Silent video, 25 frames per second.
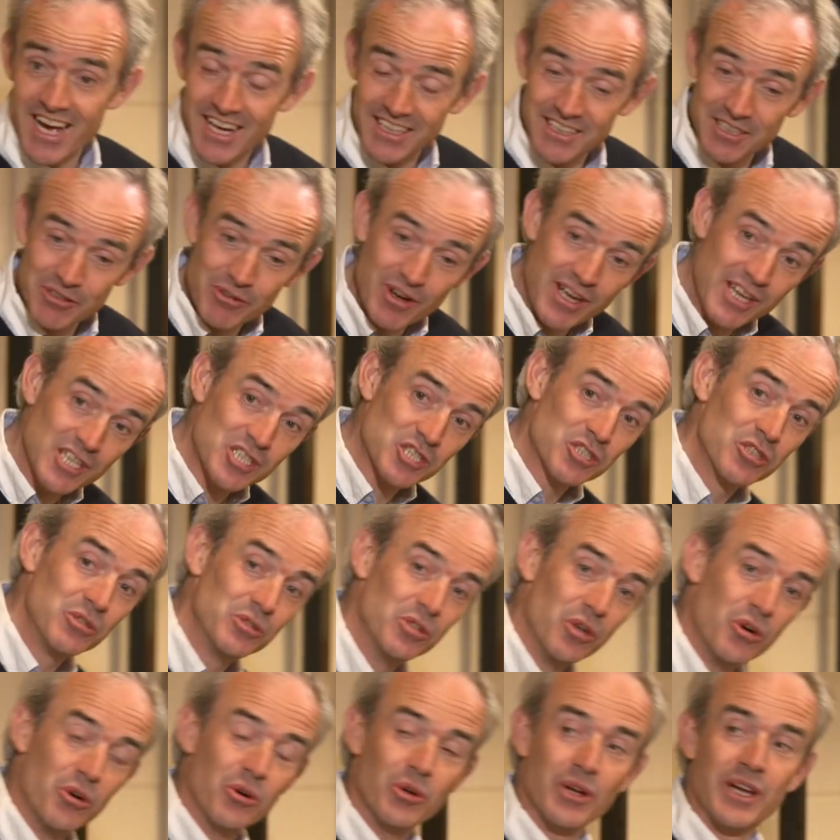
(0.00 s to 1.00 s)
And they raced
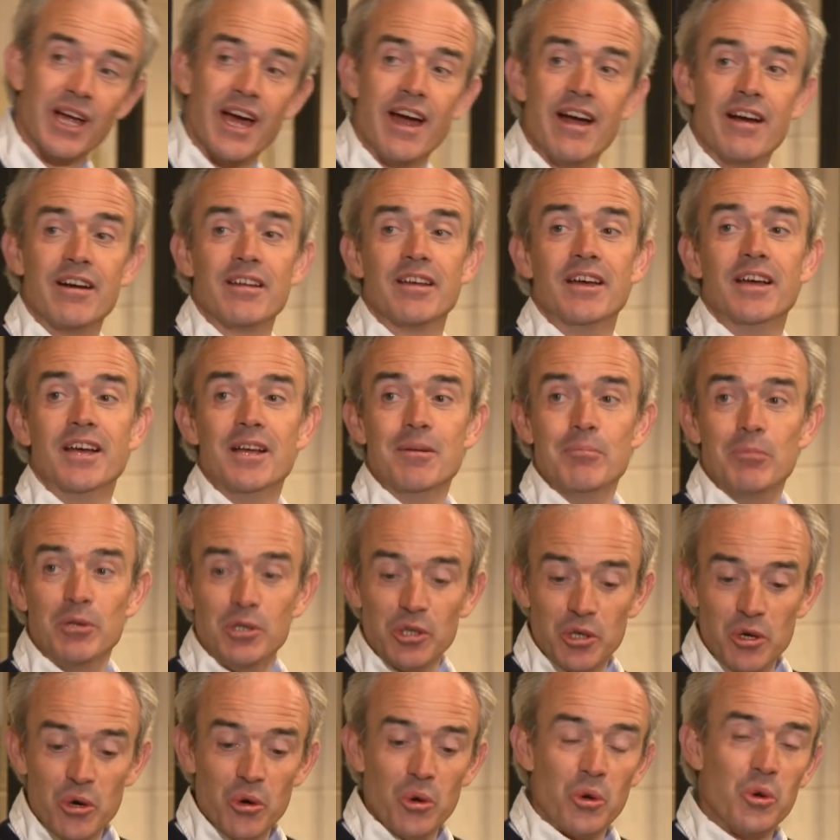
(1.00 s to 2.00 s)
through the whole card.
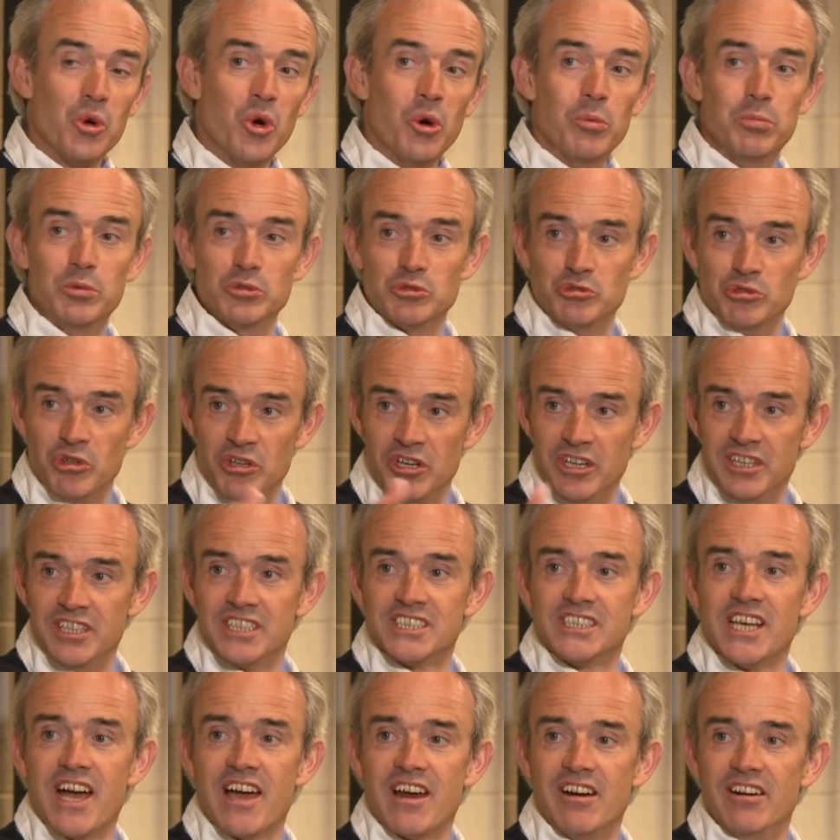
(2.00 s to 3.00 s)
But the Gold Cup was run on
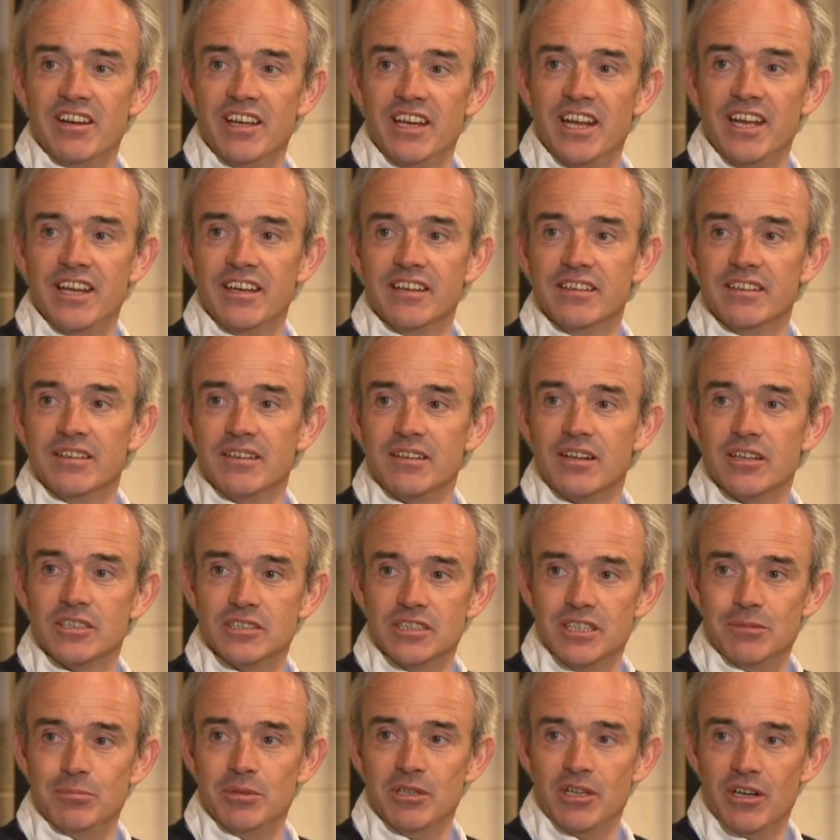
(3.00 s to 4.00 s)
the Saturday then,
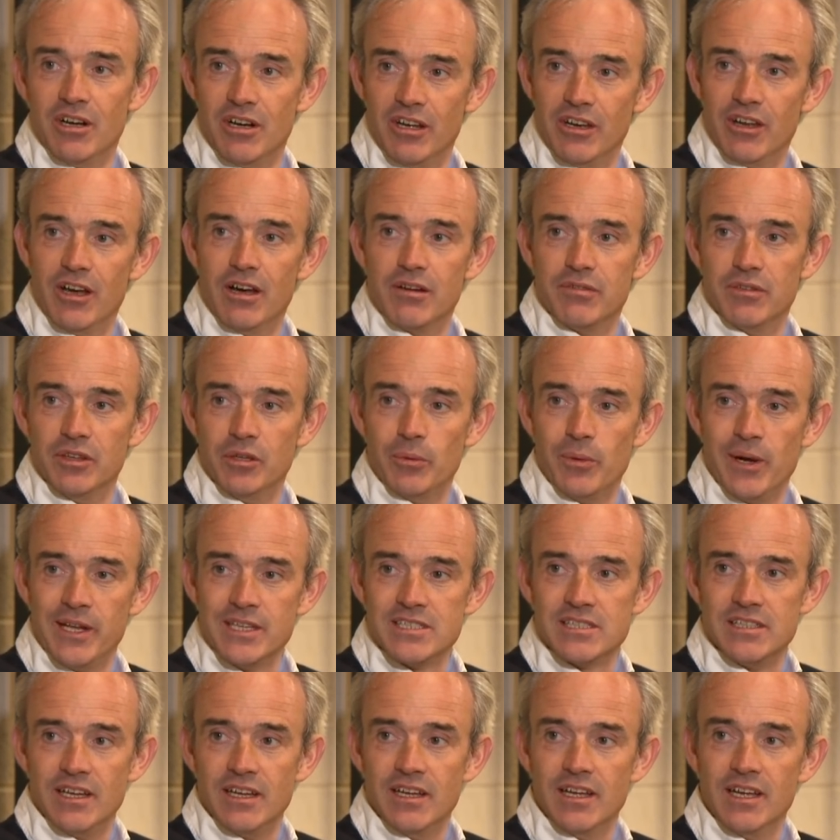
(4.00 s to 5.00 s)
because mm, they'd been called off on the of
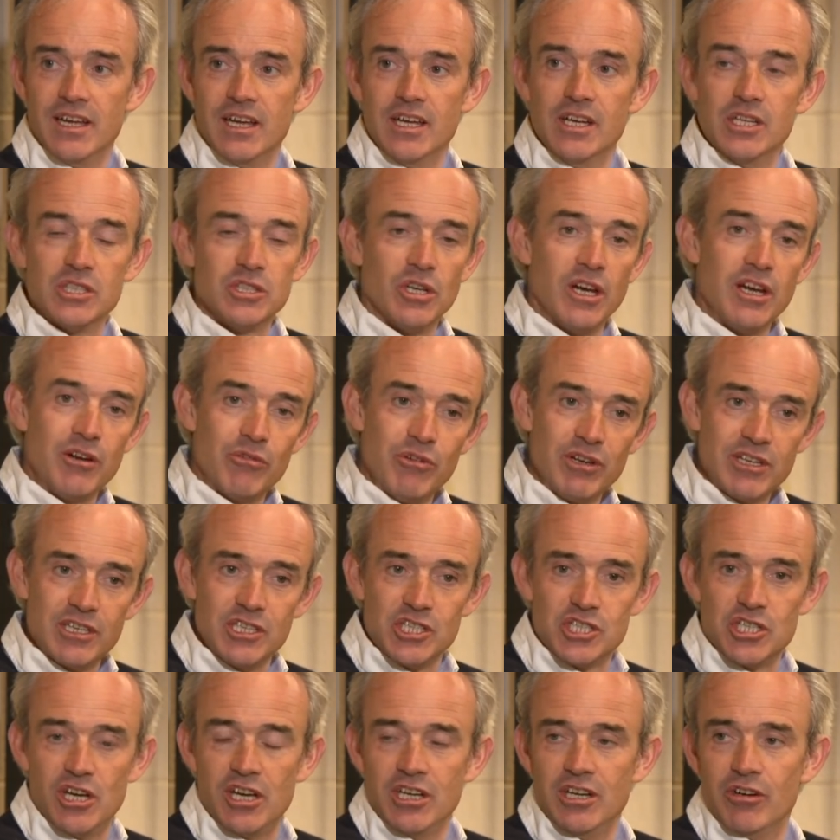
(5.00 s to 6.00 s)
Wednesday. So I'd
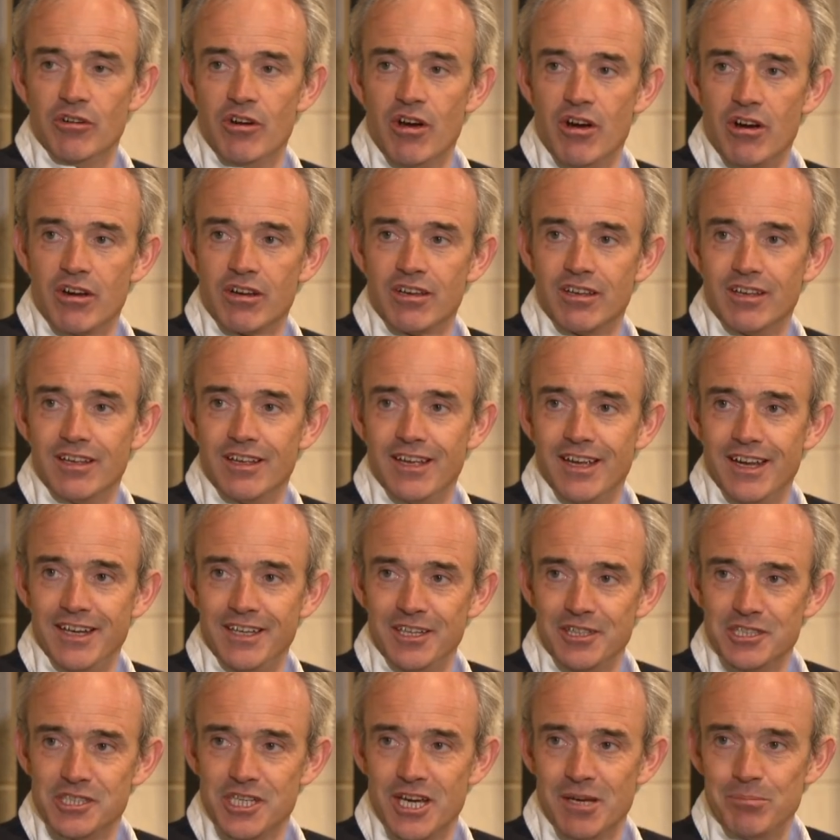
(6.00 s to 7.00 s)
ridden China Rock
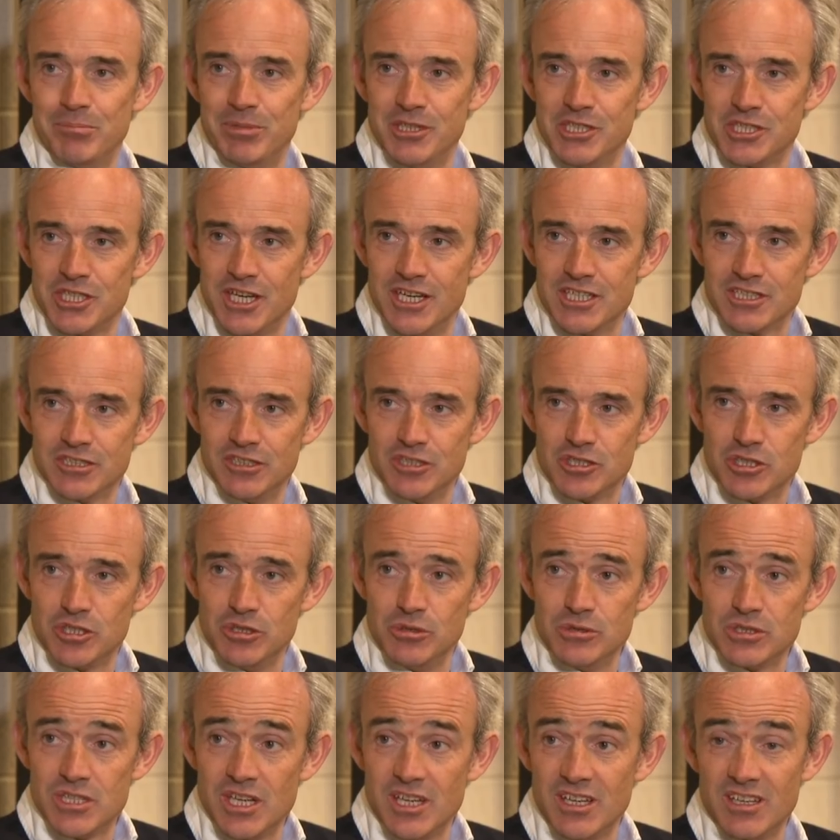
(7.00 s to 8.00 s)
in the champion chase on the
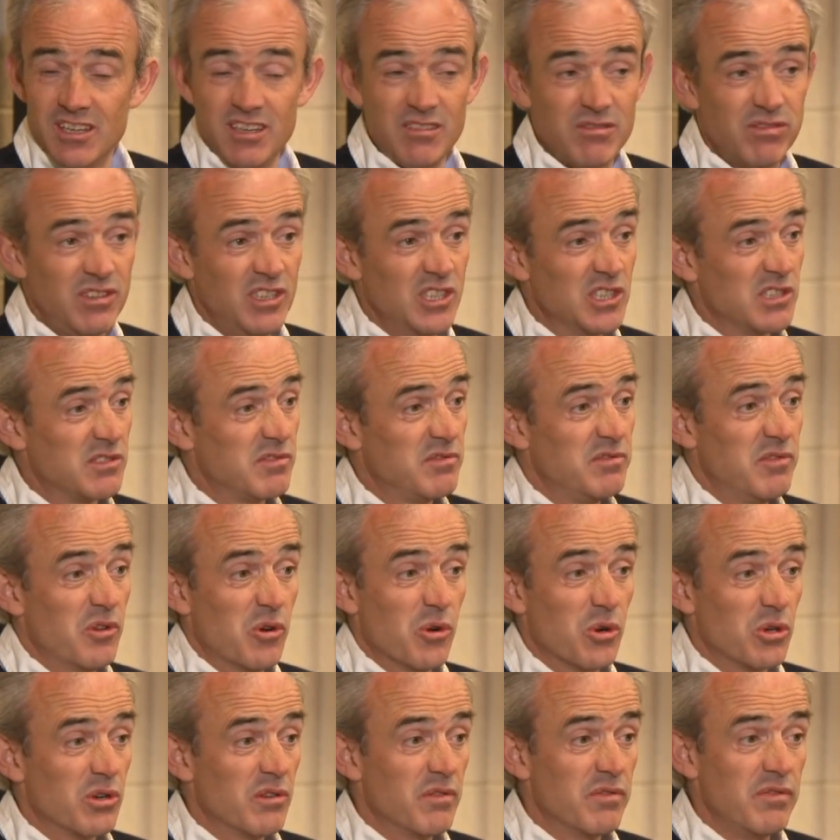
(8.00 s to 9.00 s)
Tuesday. He'd finished
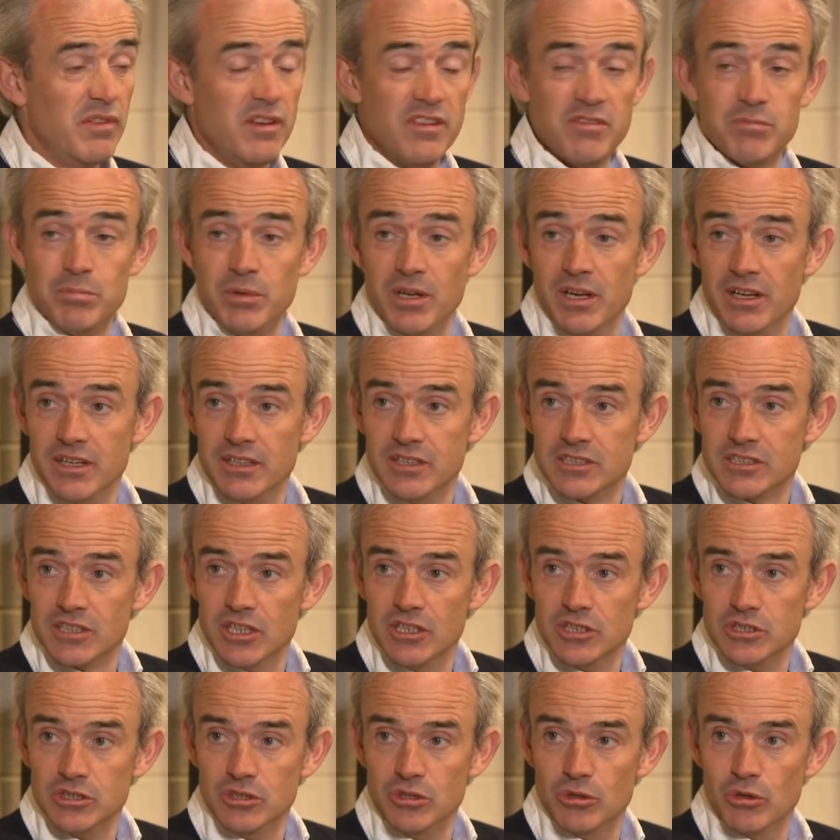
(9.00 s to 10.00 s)
fourth or fifth behind
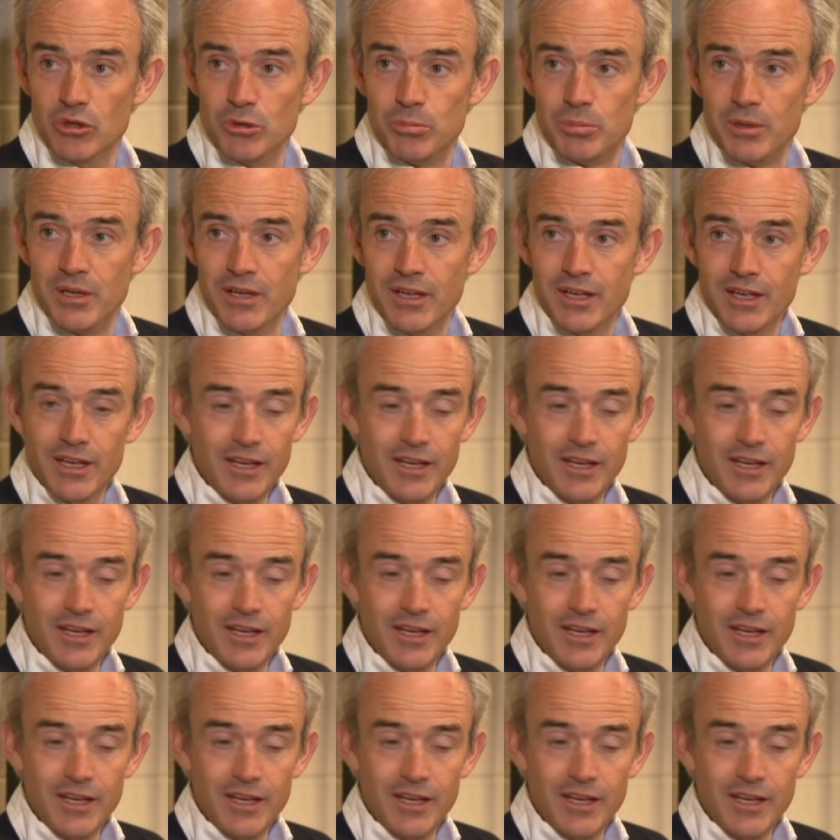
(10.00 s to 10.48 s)
size in Europe.